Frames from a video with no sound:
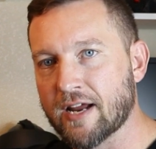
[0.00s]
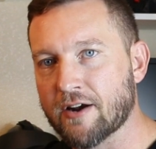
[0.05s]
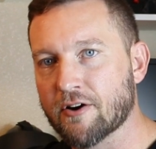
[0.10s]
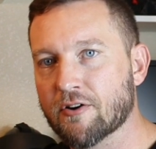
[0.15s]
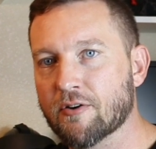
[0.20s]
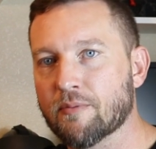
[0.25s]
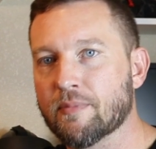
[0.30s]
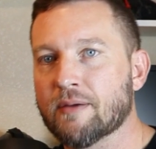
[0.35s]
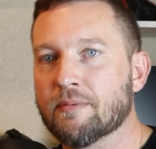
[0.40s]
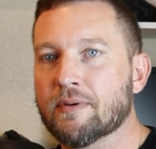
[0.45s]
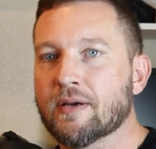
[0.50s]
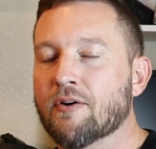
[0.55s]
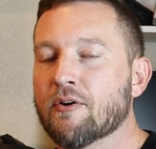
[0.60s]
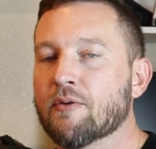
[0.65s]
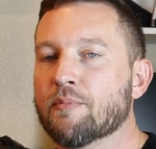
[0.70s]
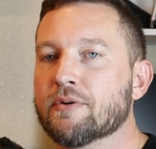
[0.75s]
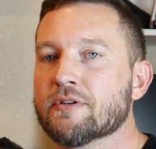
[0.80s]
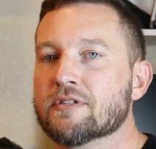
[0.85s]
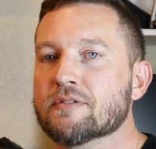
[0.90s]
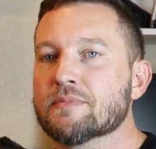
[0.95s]
I don't know, maybe I
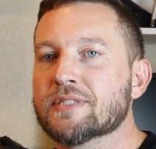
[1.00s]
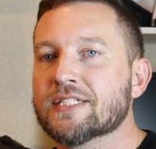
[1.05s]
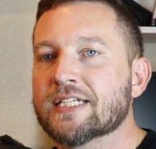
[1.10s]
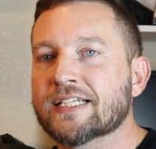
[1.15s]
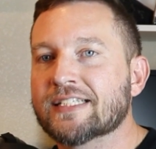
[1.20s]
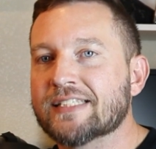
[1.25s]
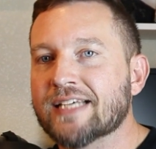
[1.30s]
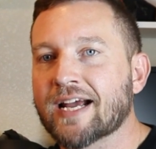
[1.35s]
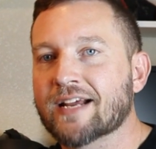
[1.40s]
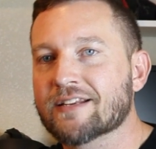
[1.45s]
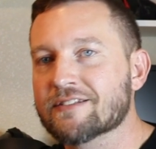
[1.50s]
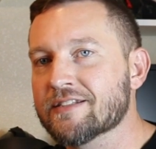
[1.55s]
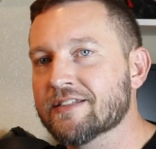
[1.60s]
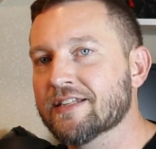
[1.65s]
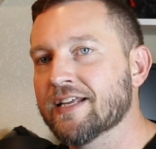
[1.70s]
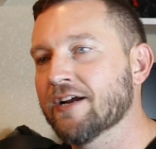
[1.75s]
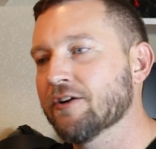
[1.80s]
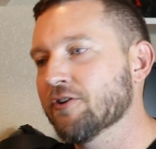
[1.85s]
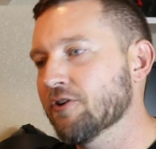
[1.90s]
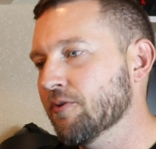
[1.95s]
want to put some Tic Tacs
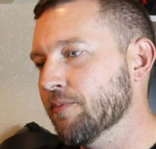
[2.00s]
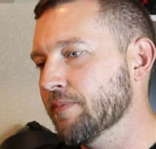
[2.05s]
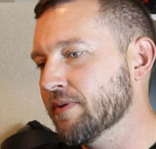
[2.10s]
in there,